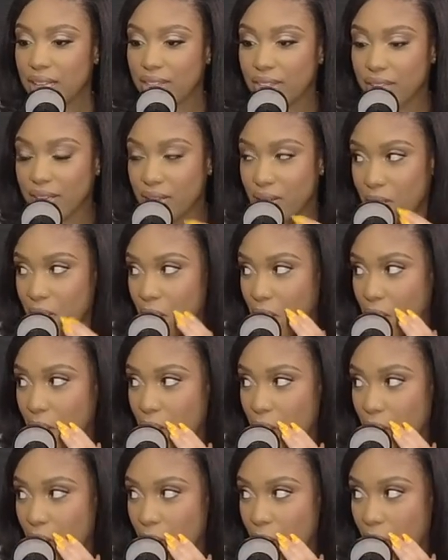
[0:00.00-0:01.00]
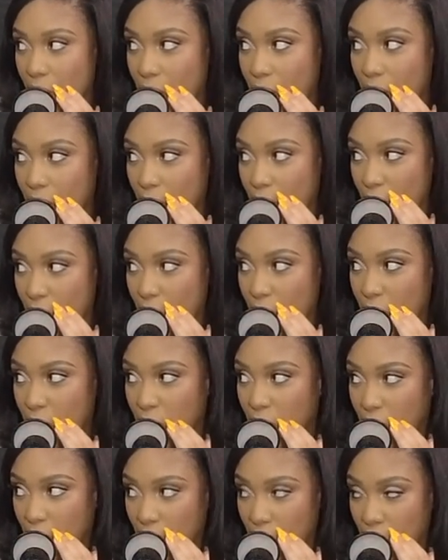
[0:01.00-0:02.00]

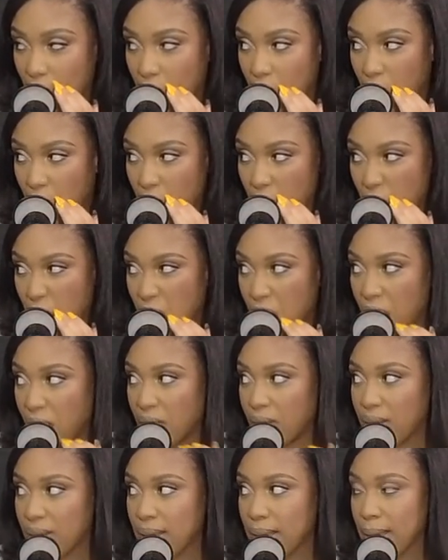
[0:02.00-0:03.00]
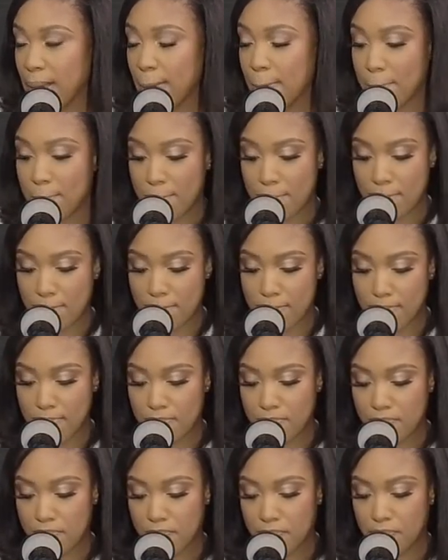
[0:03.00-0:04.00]

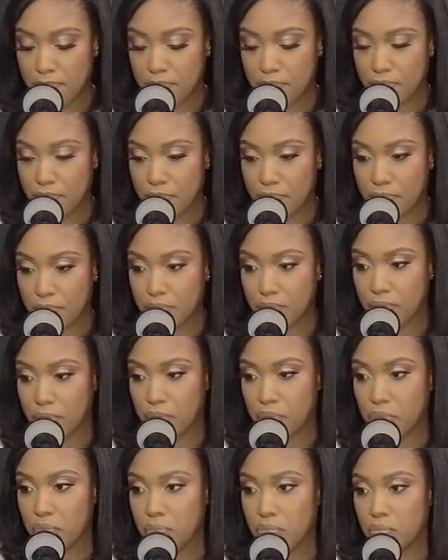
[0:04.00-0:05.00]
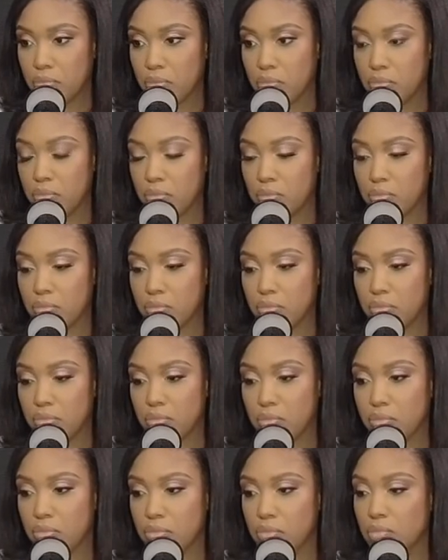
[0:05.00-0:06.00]

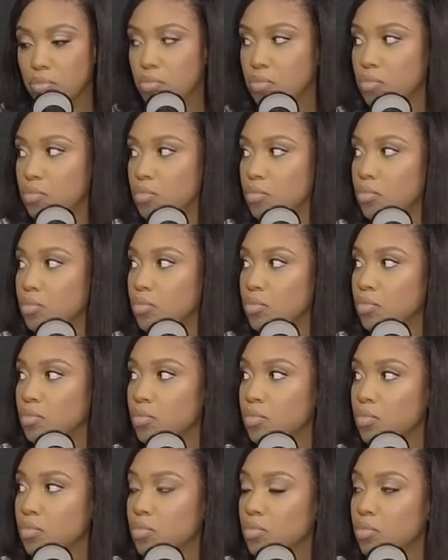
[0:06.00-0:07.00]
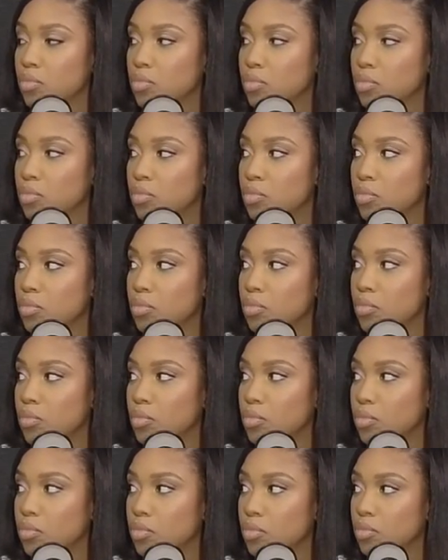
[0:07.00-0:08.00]
The person shown says nothing.